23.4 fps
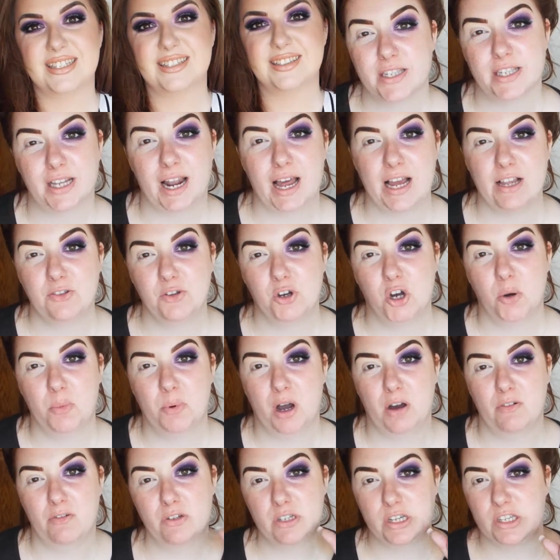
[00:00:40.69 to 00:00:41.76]
So like normal, I've
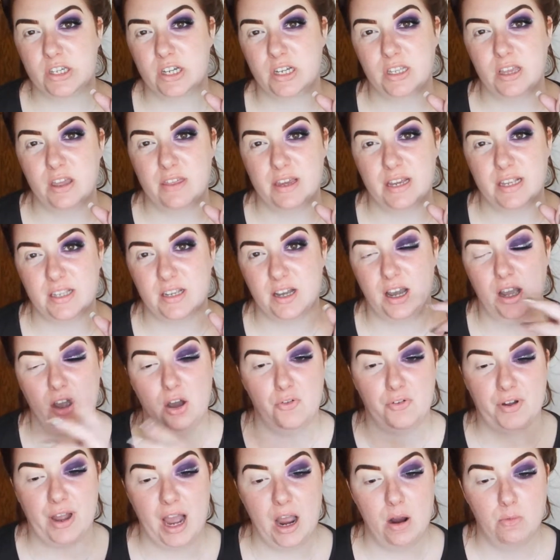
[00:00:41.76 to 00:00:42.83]
already done this eye off
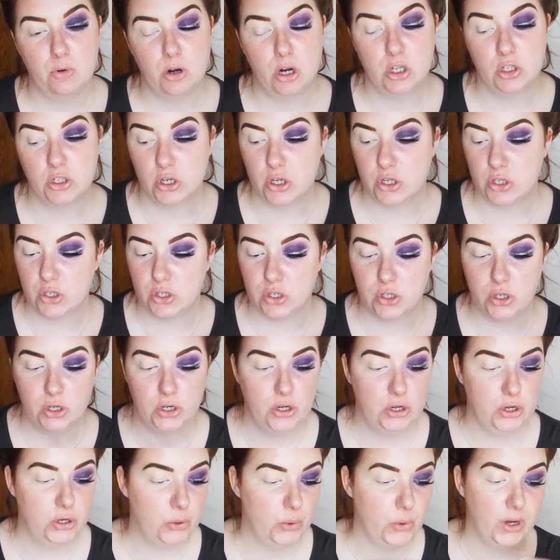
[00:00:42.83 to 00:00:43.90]
camera just
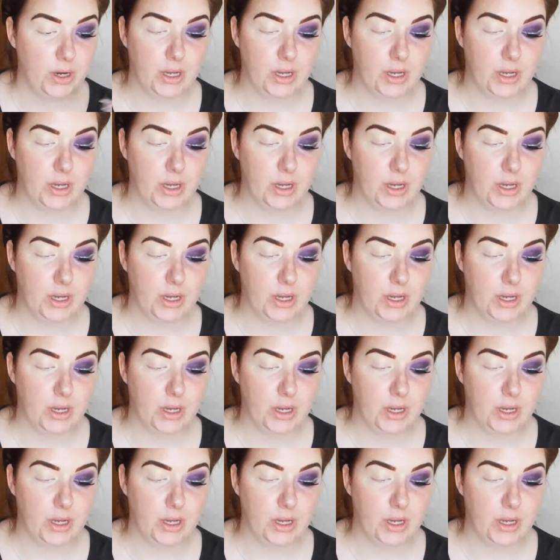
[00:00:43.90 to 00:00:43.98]
to